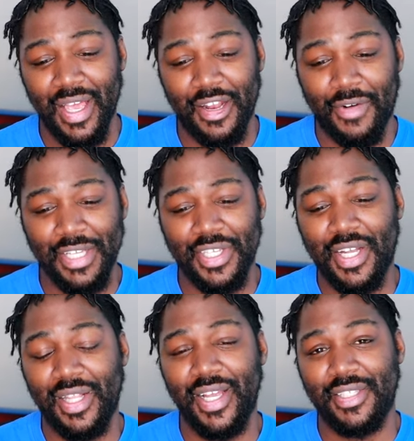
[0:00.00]
And the way
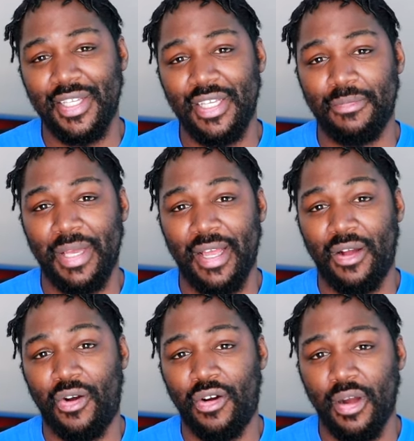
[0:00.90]
she clinging to this
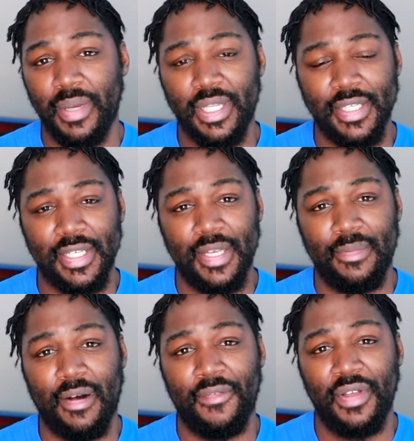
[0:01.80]
man arm, it doesn't
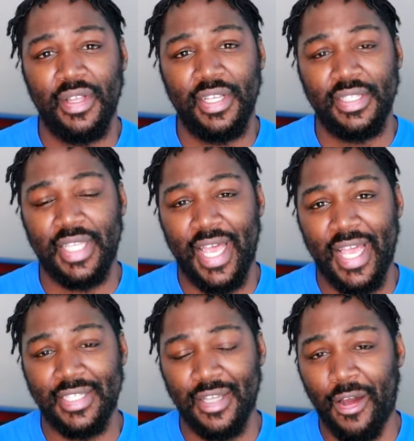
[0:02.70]
give off
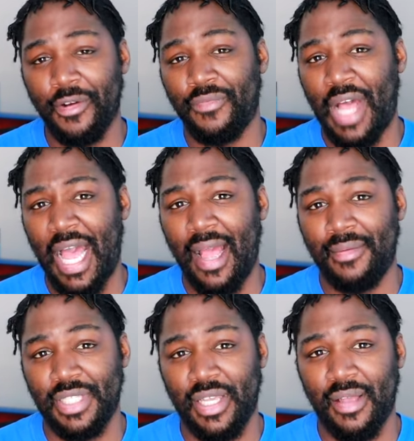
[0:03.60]
dad daughter
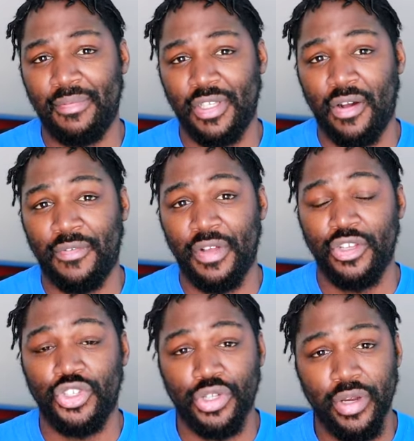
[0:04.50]
vibes. It gives
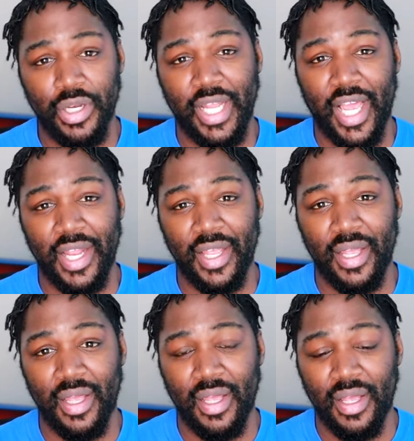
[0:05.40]
off sugar daddy,
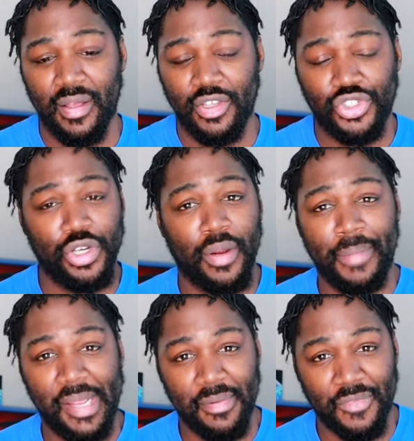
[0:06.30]
sugar
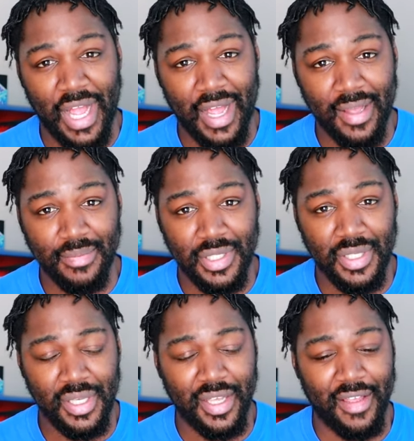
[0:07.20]
baby
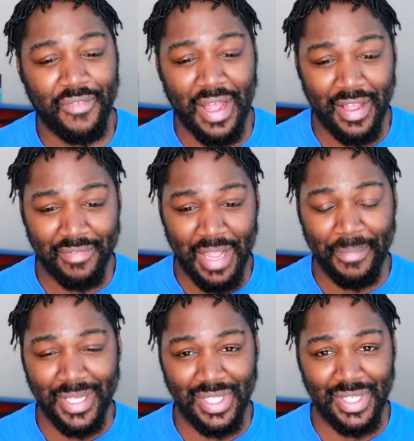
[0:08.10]
vibes. if I if
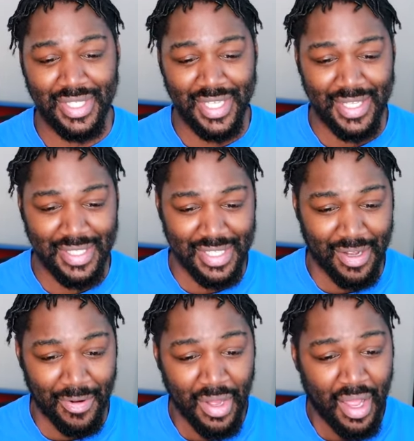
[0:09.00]
that makes any sense.
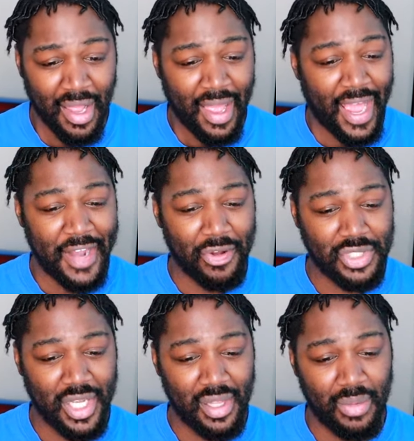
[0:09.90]
So ain't no
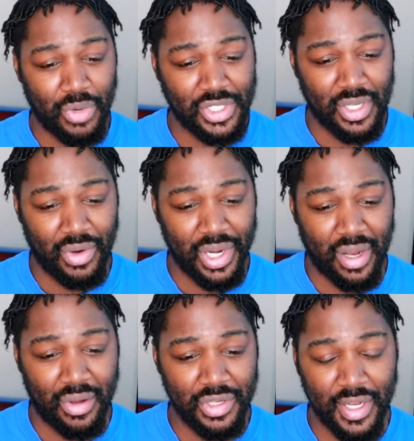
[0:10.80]
telling what's going
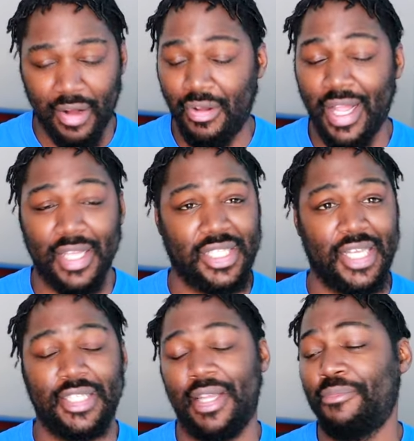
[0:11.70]
on. You know, like I
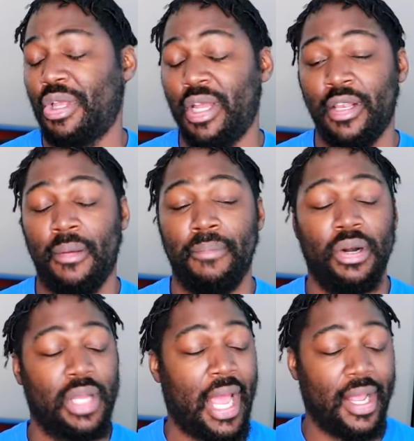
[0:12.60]
say, something in the
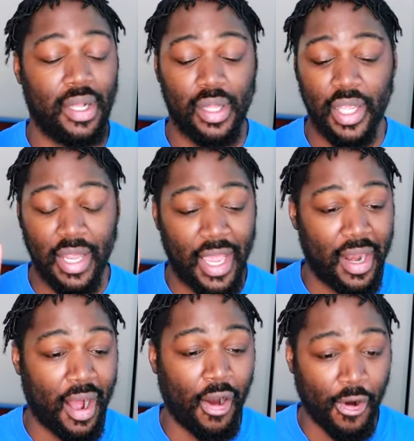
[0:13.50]
milk ain't clean
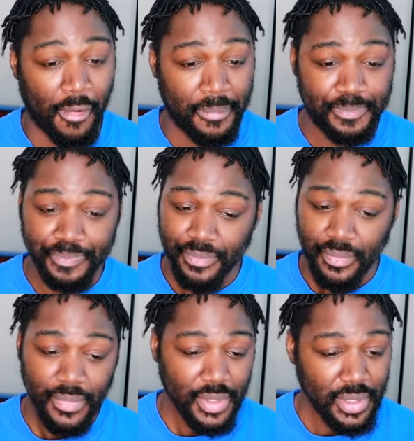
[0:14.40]
at all.
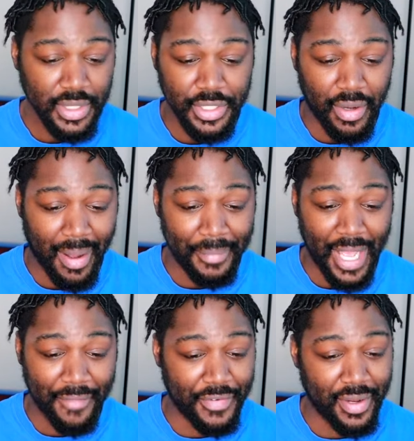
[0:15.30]
You know, I'm
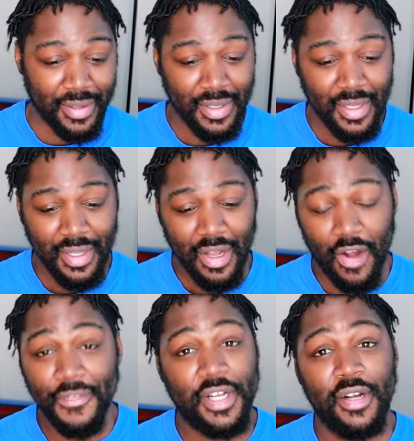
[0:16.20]
not finna
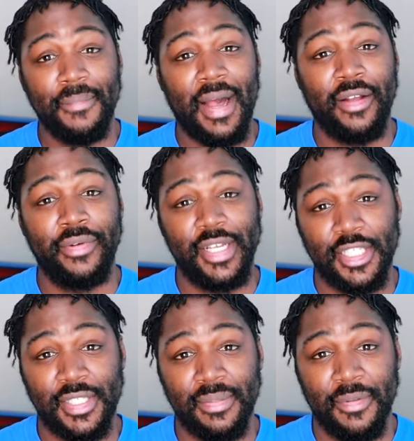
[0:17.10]
overcook my
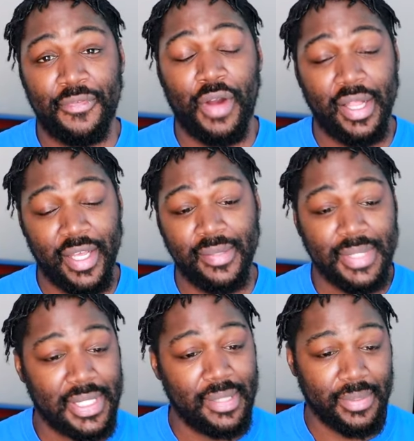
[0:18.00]
grits before I let them
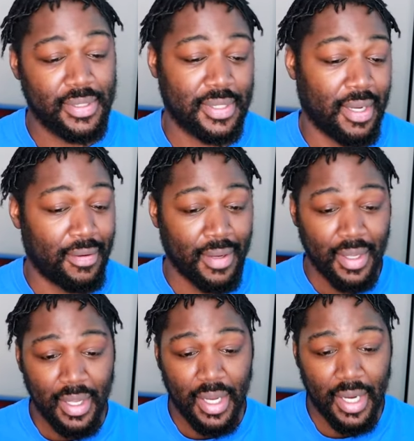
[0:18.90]
simmer. So
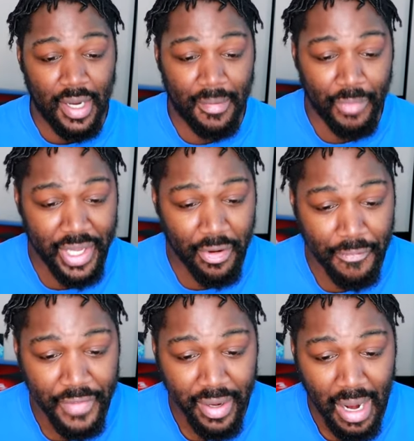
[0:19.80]
um, we gonna
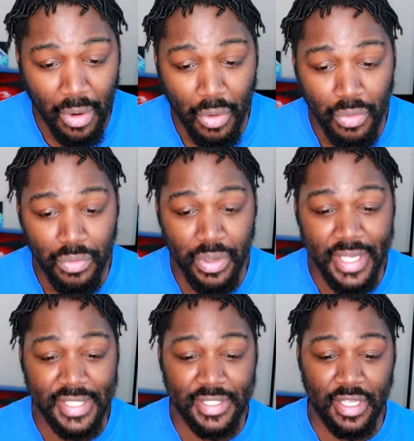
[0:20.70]
figure out who
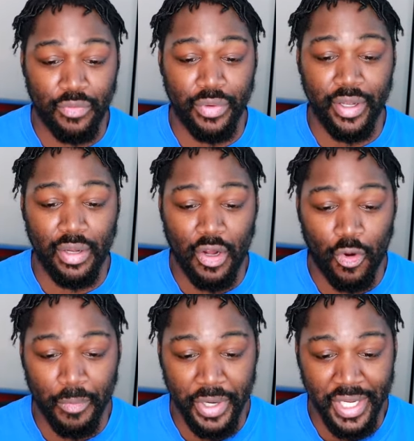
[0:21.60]
is the real
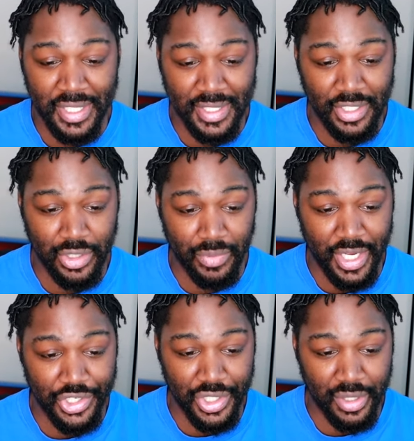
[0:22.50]
culprit in this
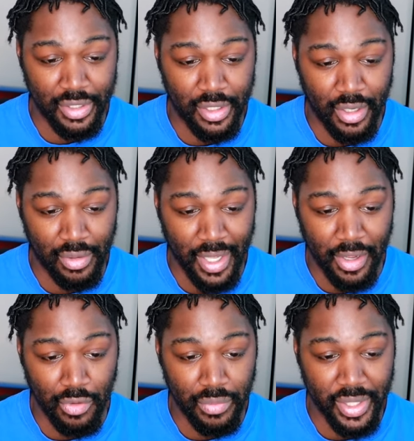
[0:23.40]
situation. You know,
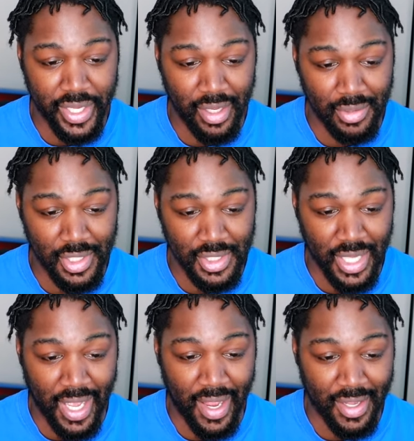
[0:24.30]
like who really killed this
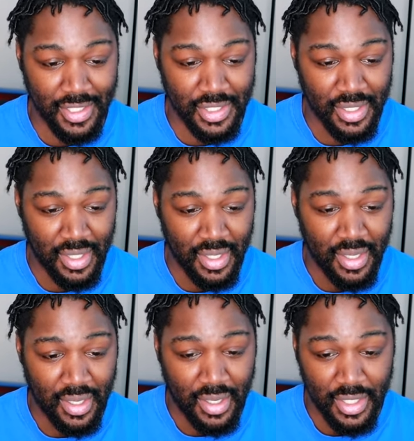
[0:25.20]
guy? Because
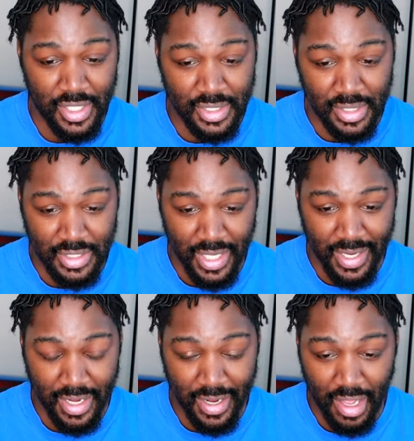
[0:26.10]
it's
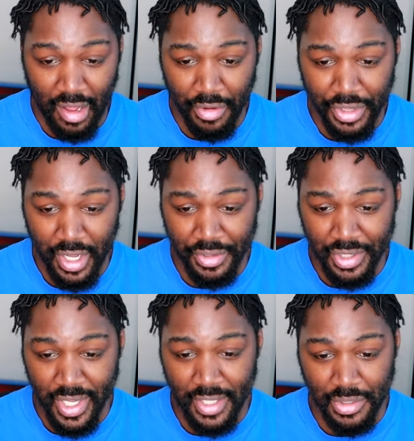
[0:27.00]
like all the other
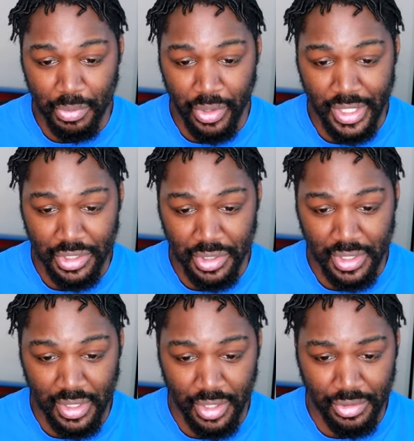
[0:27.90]
things are pointing to
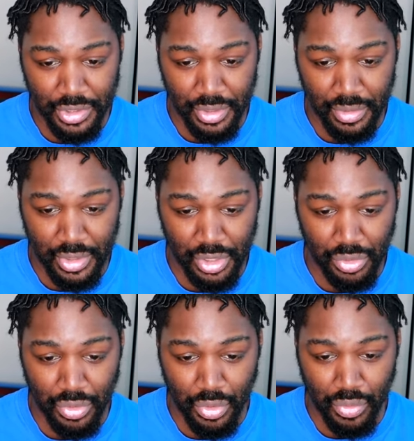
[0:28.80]
this other dude
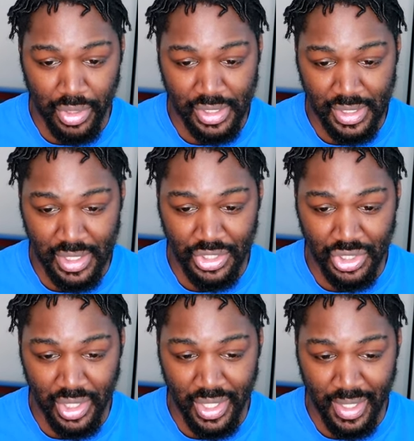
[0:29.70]
too, who is
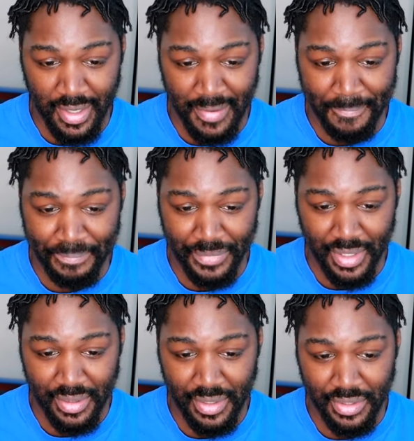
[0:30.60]
essentially um,
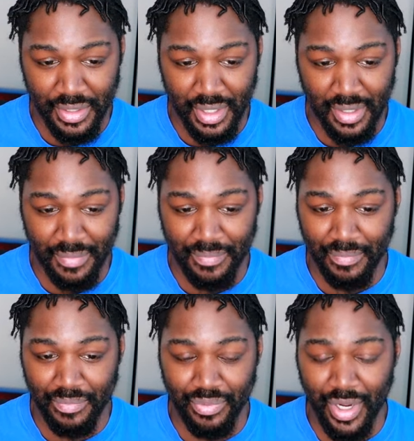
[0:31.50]
the
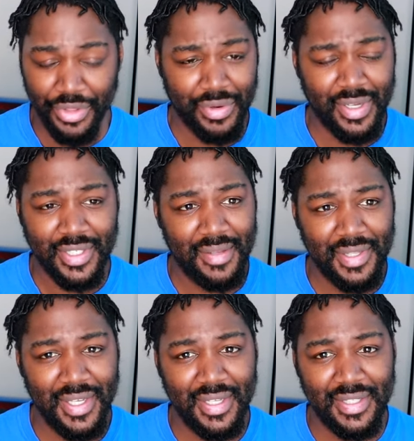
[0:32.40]
brother or
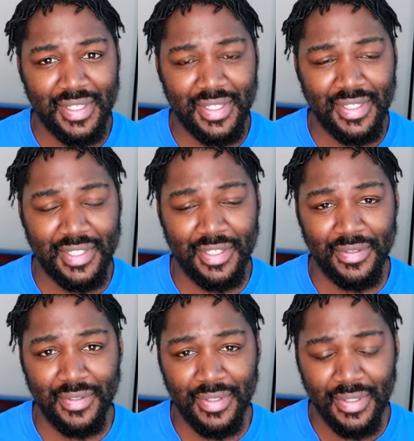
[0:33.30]
something to this
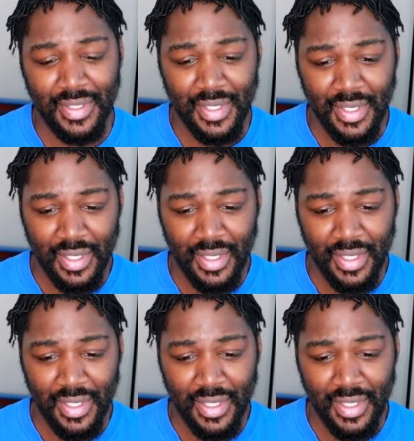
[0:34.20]
dude.